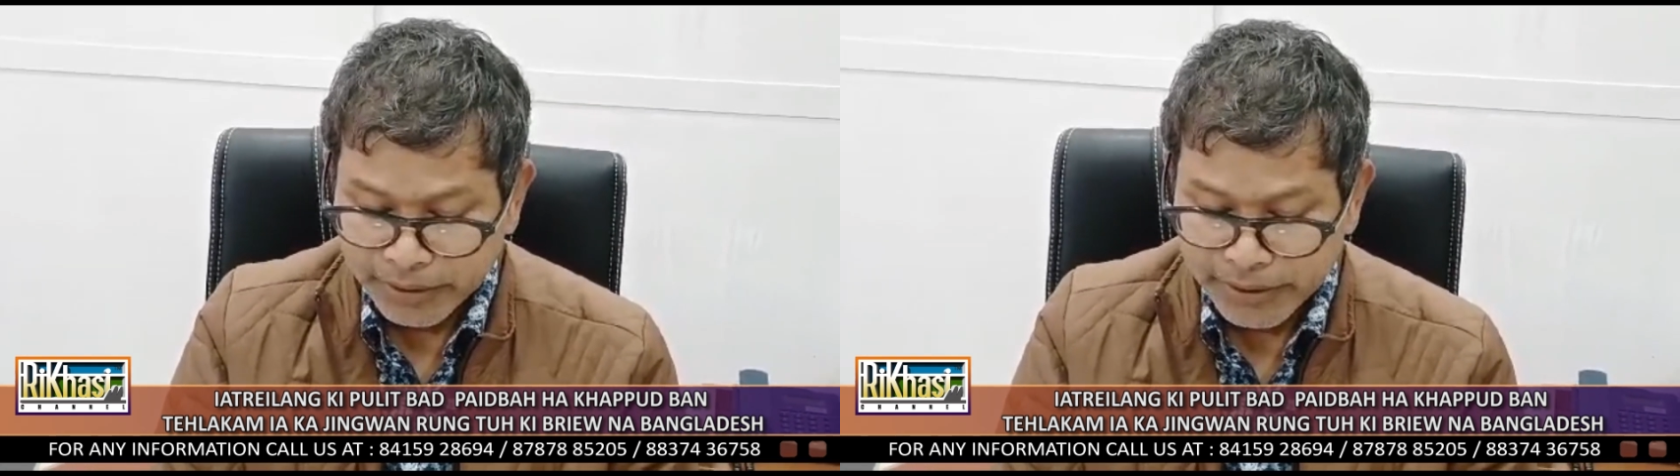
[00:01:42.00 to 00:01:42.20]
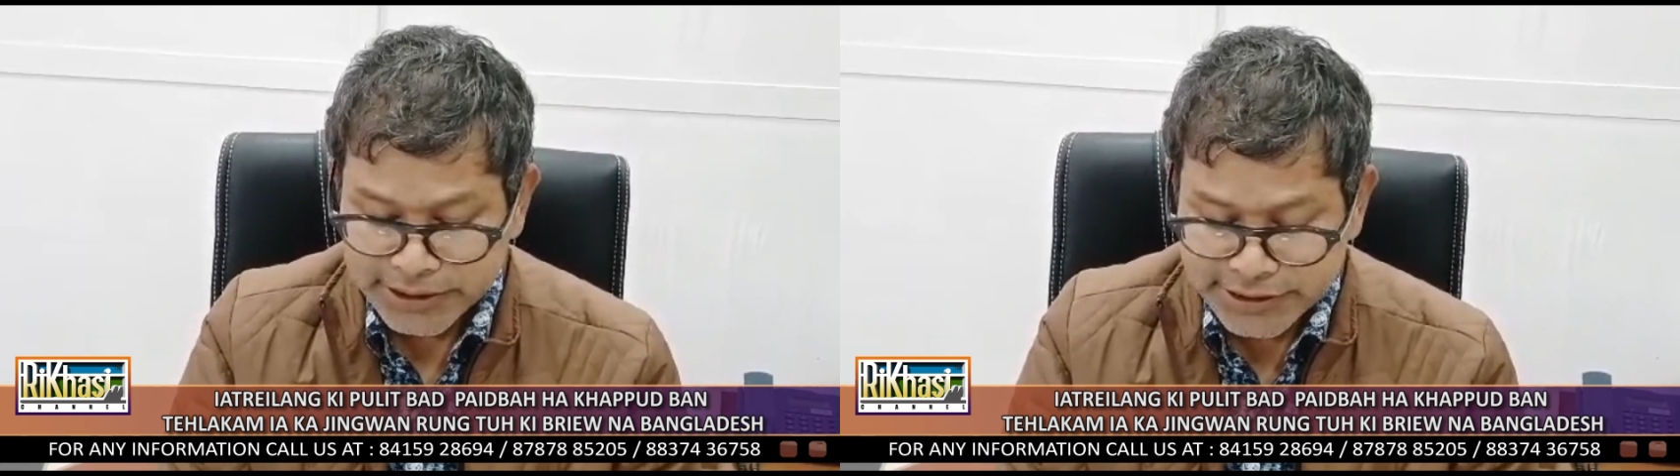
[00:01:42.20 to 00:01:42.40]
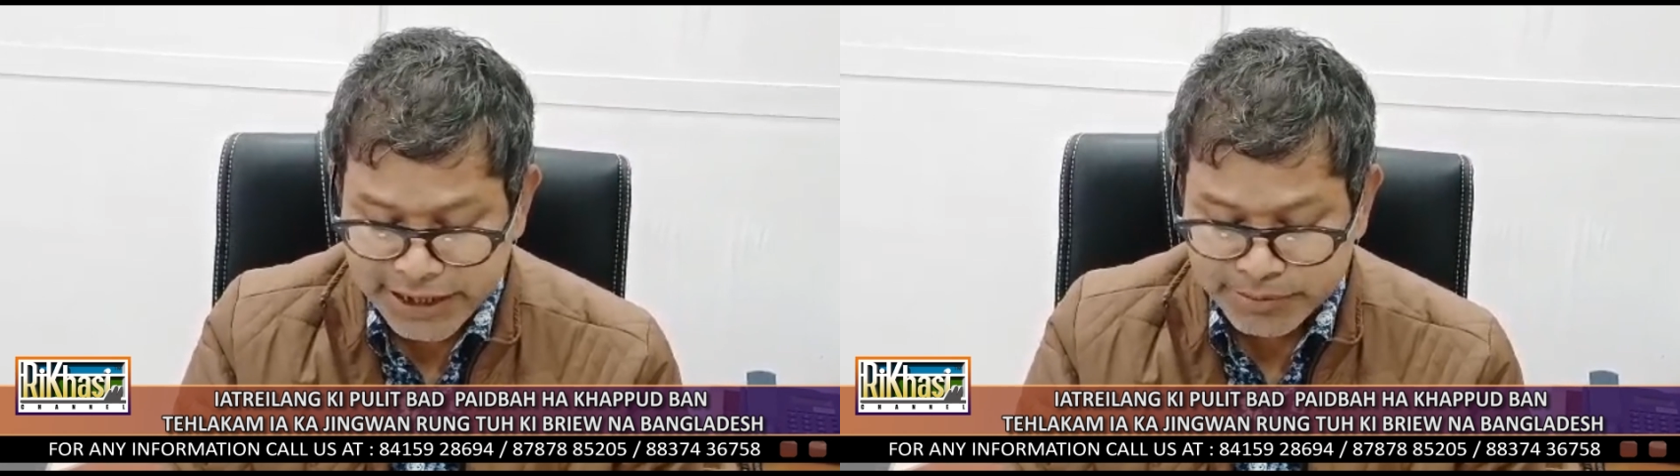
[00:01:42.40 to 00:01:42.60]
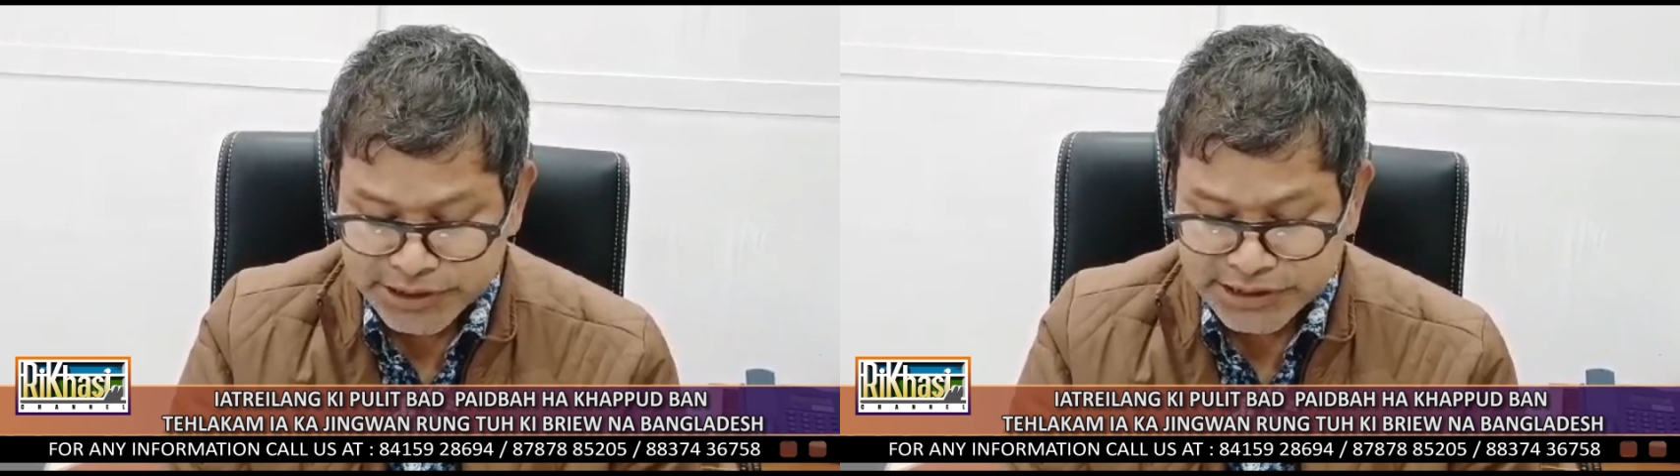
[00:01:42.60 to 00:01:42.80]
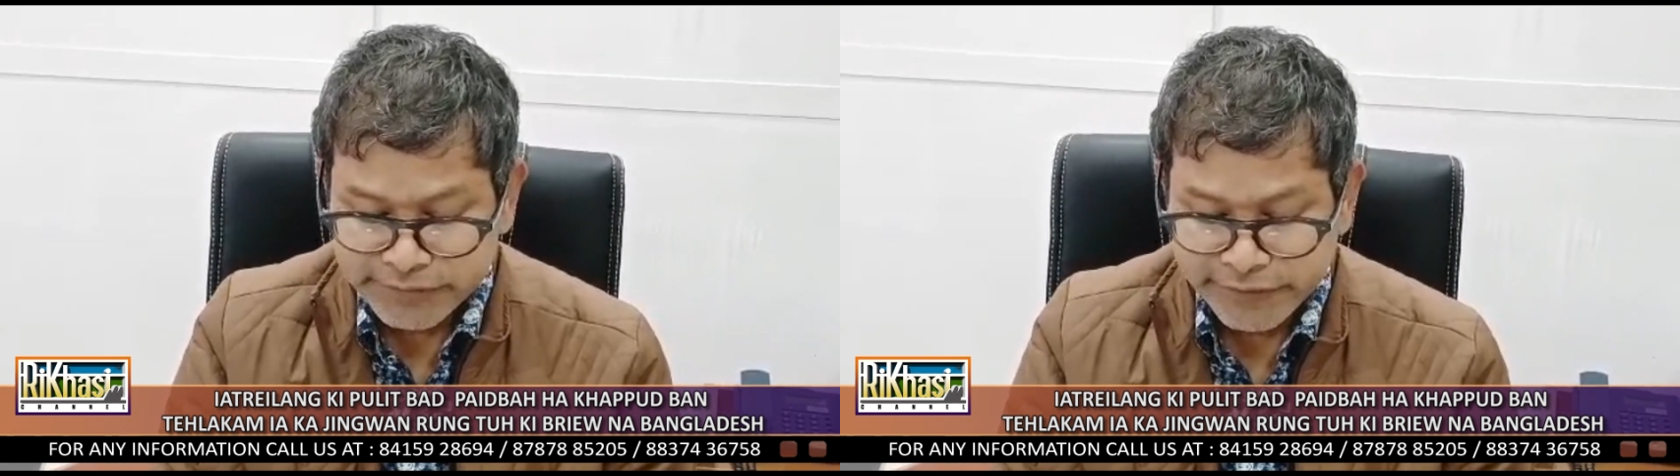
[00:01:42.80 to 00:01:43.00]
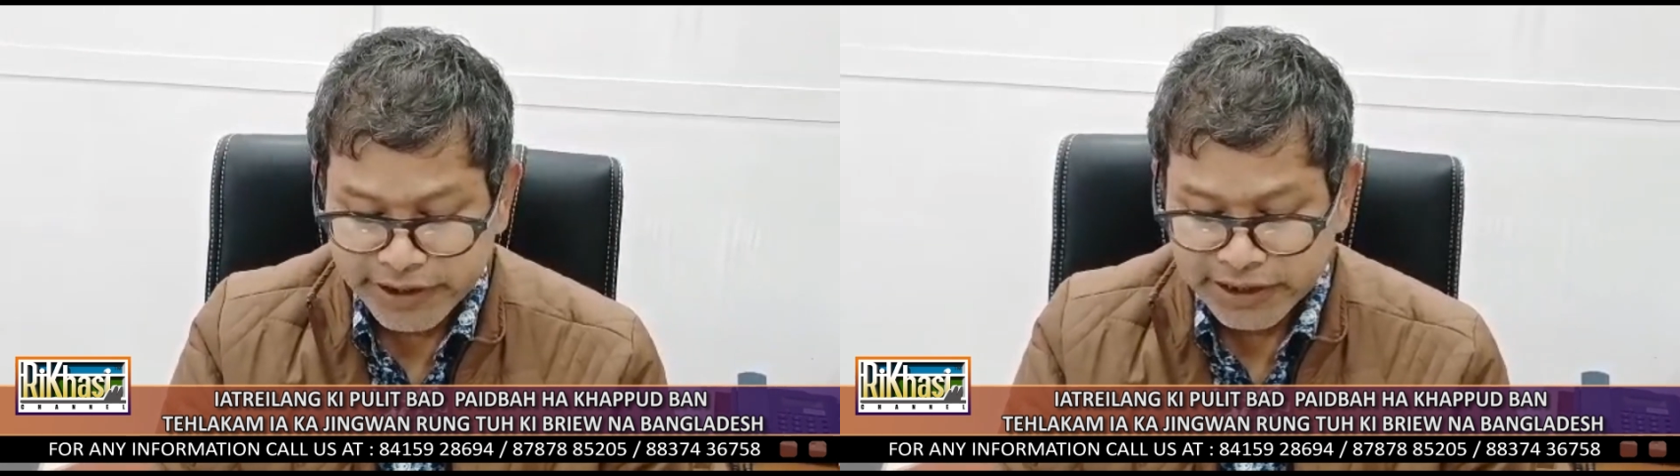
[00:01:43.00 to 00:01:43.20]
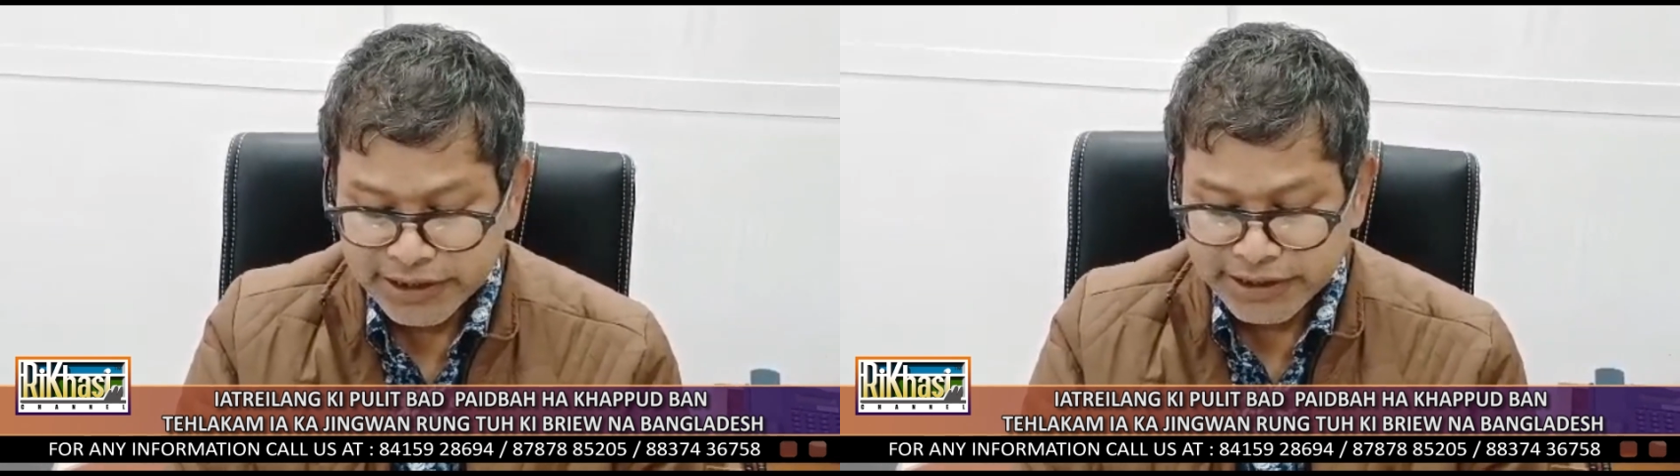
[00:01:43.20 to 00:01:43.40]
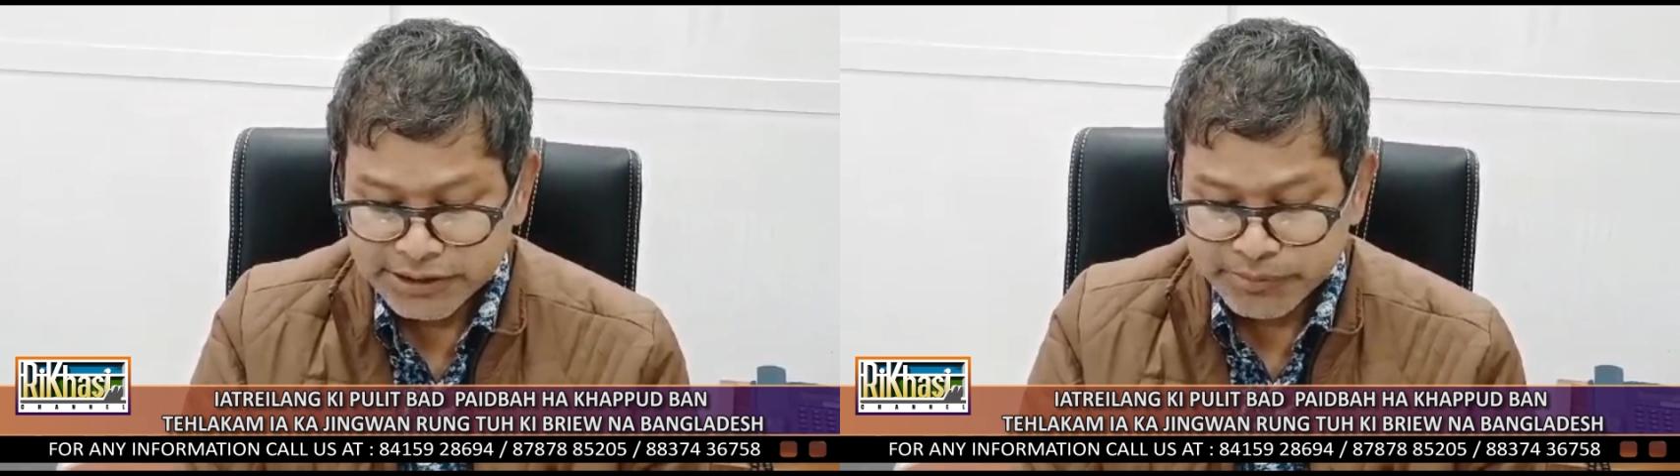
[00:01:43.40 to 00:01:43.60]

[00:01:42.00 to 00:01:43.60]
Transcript: The steps is